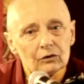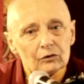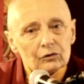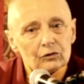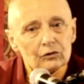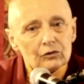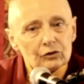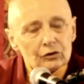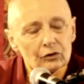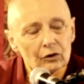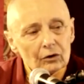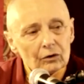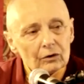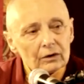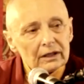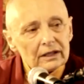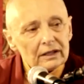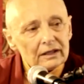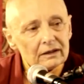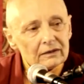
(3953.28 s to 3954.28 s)

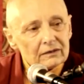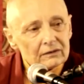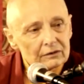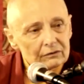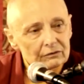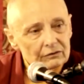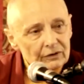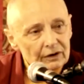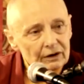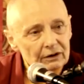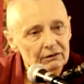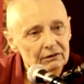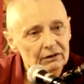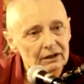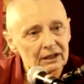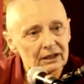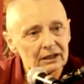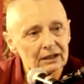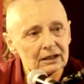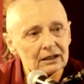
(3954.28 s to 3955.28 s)
So it's a
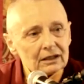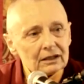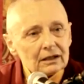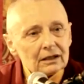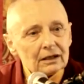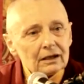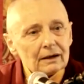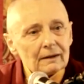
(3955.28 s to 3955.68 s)
very